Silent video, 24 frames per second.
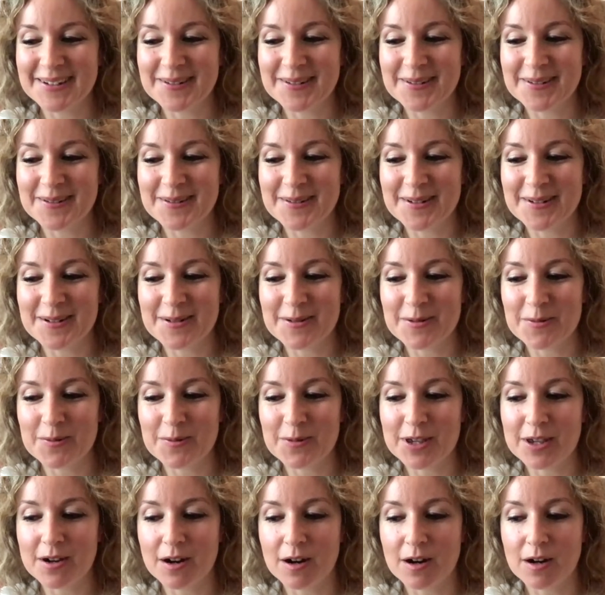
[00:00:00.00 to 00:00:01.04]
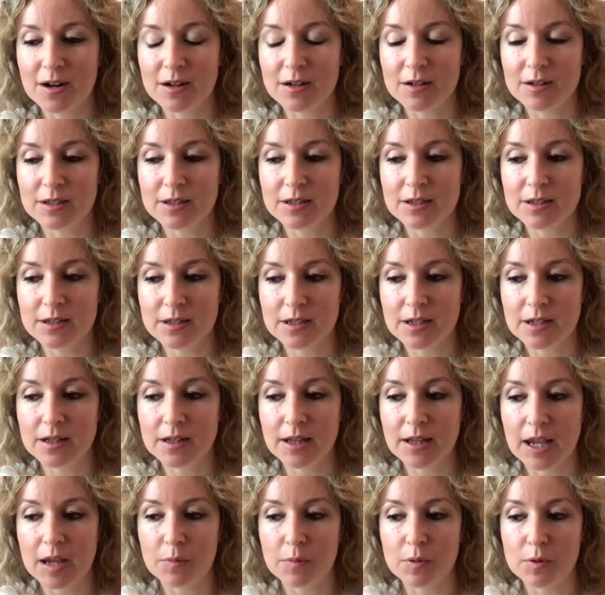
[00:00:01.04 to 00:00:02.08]
so we are
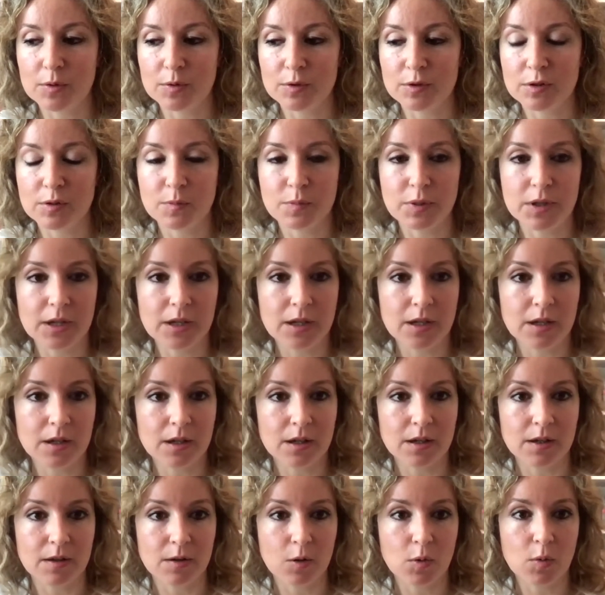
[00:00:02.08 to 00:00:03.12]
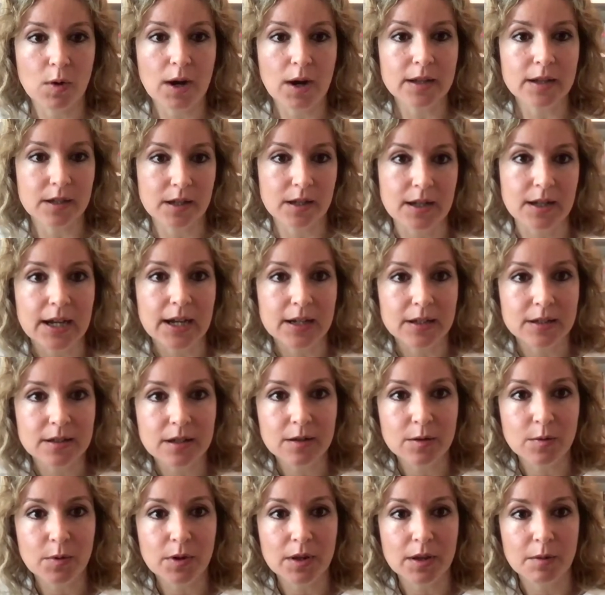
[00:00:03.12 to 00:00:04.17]
still able to be uh, quite
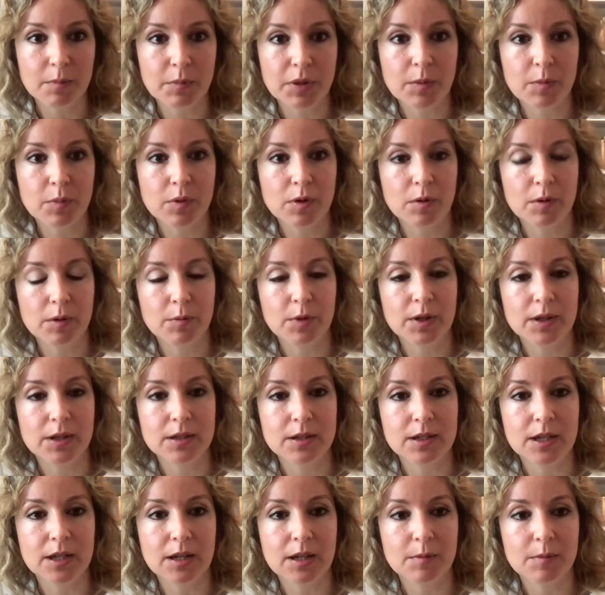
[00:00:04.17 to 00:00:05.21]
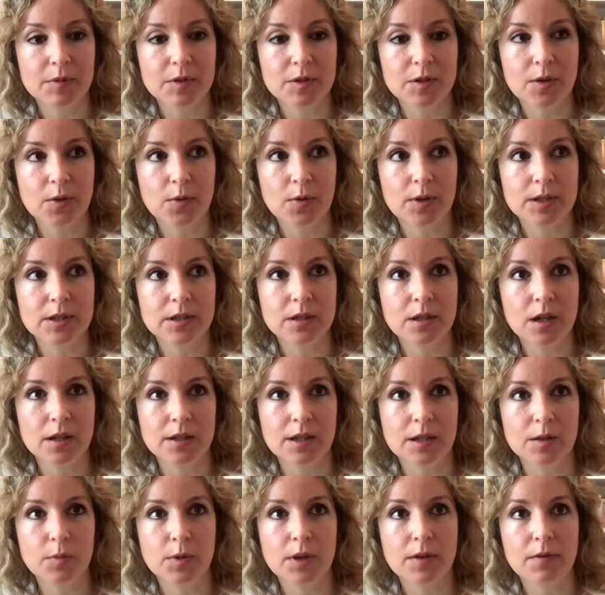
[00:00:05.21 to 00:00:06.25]
connected with people and with the team. So it's
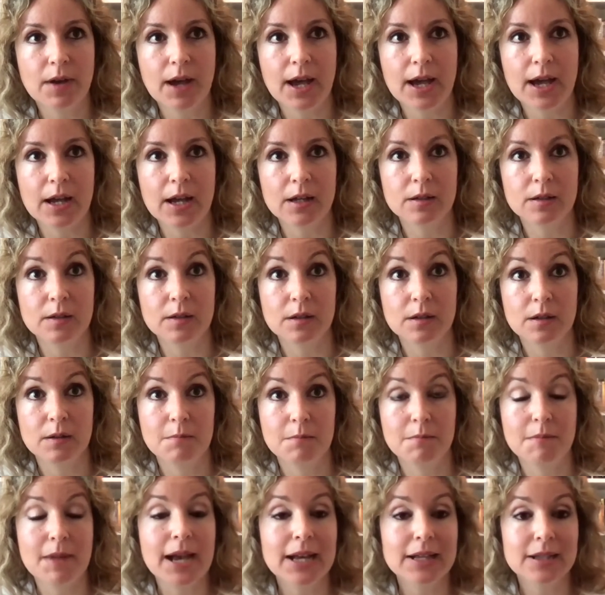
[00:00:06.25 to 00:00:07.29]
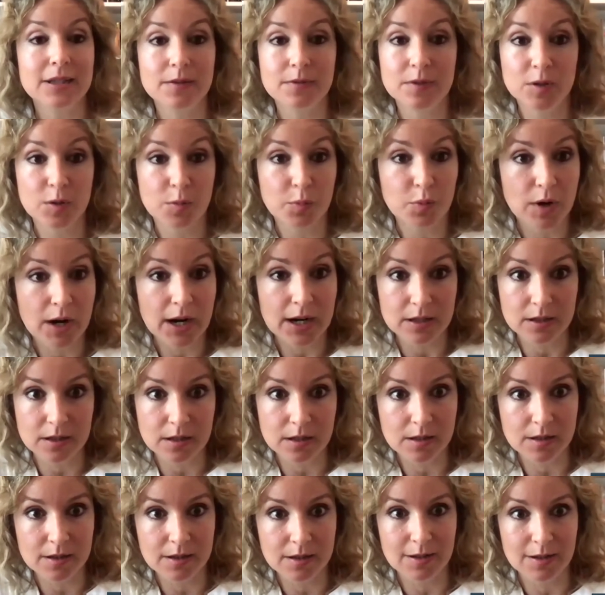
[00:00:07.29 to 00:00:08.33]
not that we've had massive
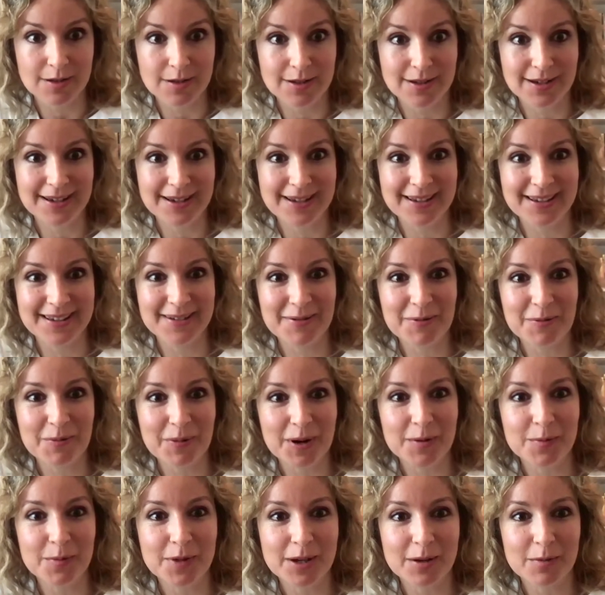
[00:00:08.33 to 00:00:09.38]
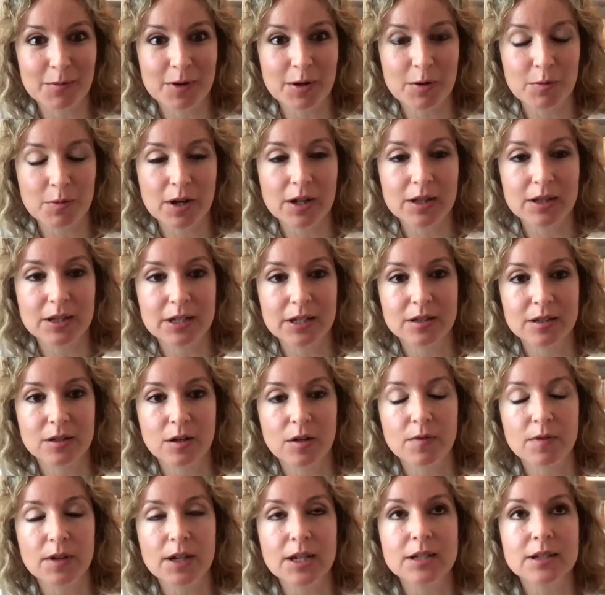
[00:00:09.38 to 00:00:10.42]
surprises and uh, when we, we run these
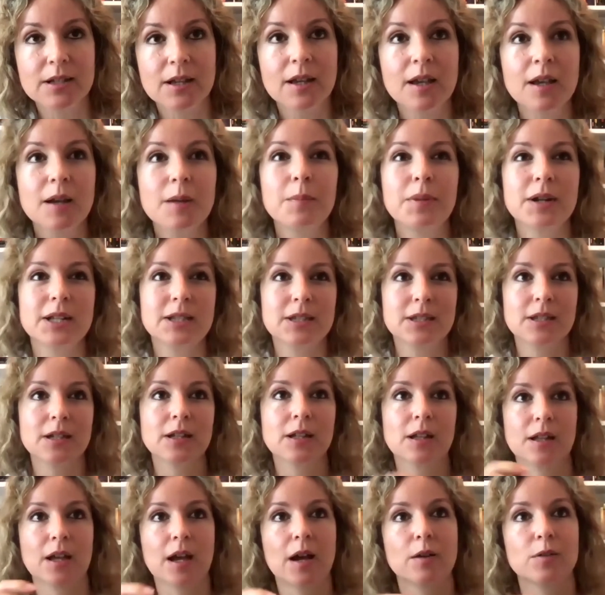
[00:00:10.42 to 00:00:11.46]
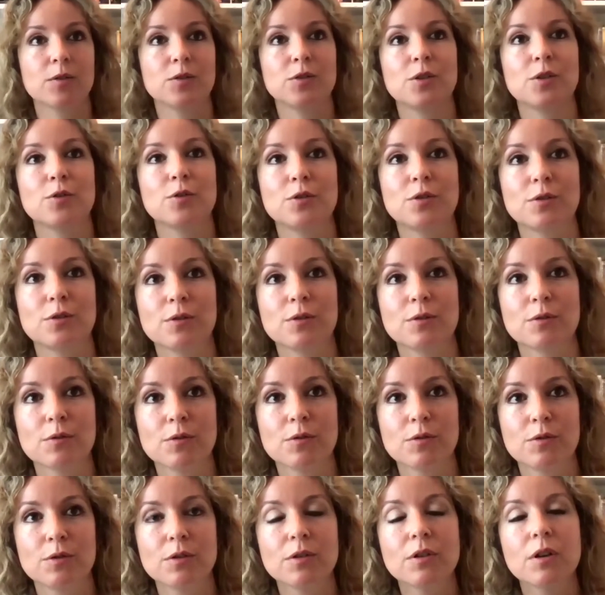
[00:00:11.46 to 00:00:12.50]
surveys but it still allows you
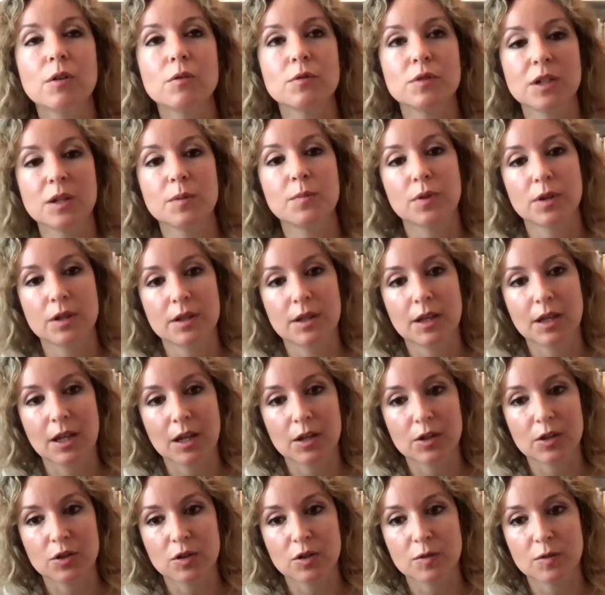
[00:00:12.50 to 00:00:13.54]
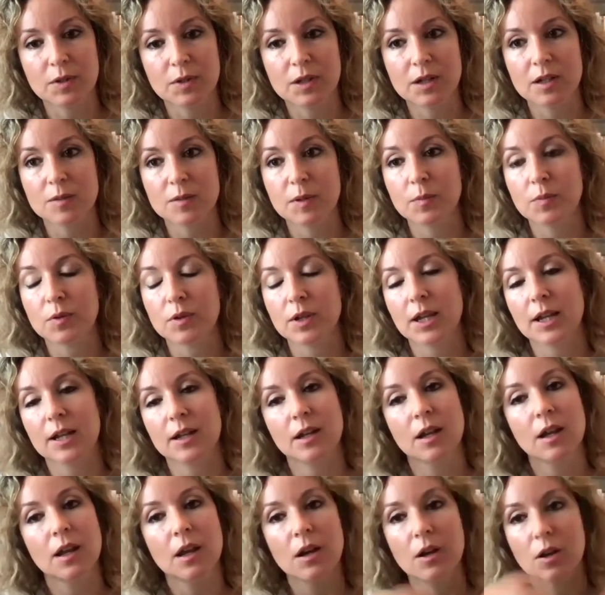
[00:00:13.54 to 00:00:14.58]
to to go deeper in the issues because people
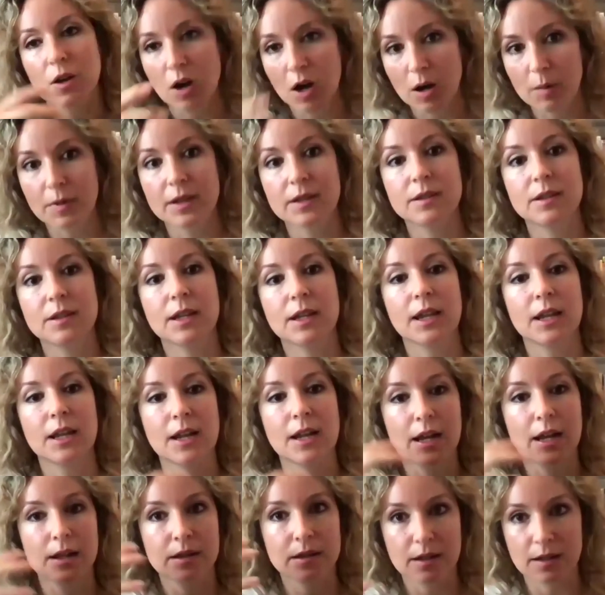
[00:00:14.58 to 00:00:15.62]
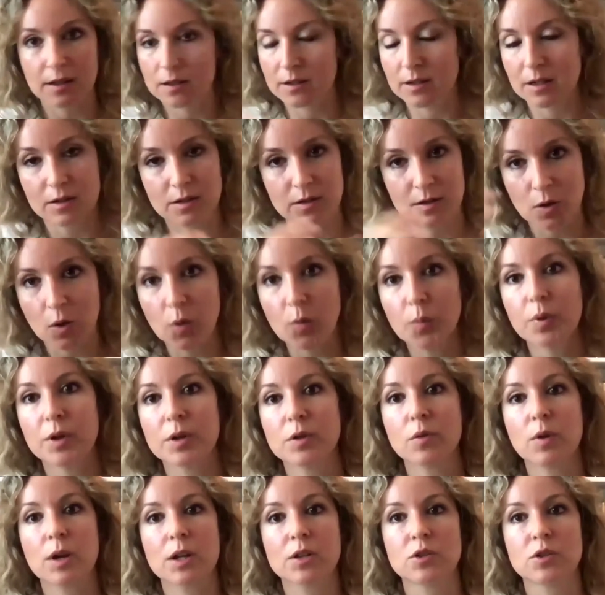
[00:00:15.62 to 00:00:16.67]
can comment they can add there's
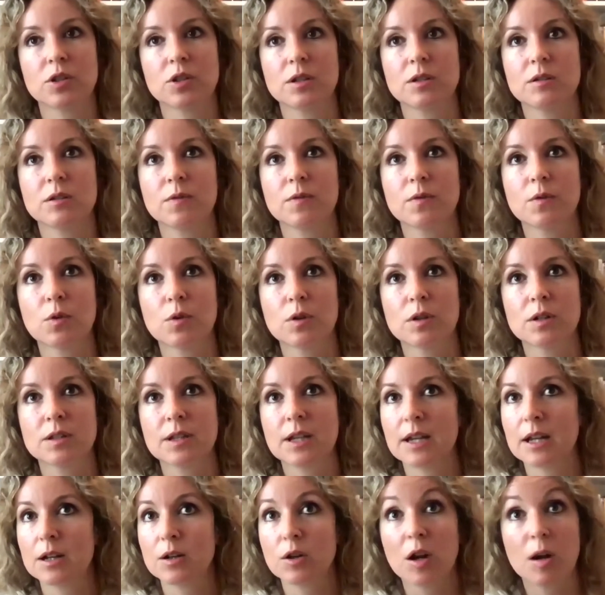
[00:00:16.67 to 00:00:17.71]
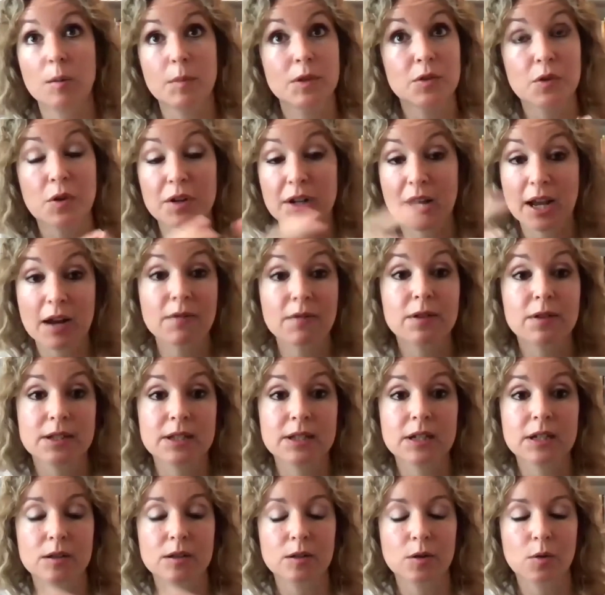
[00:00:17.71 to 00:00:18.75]
open questions of course they can comment on every
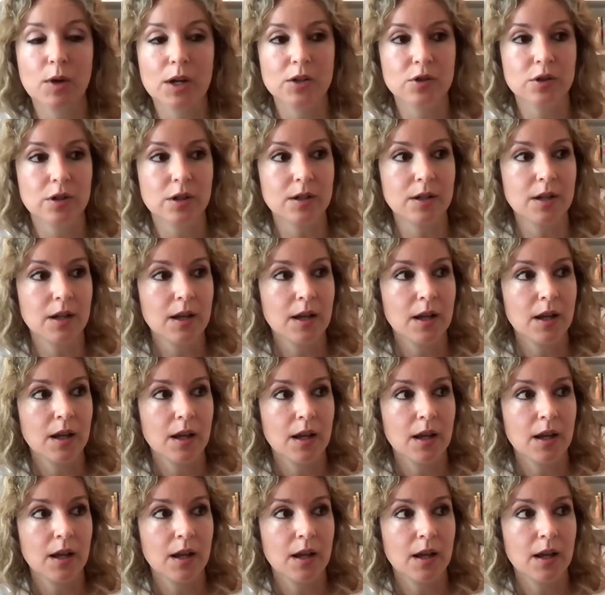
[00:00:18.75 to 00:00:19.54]
single question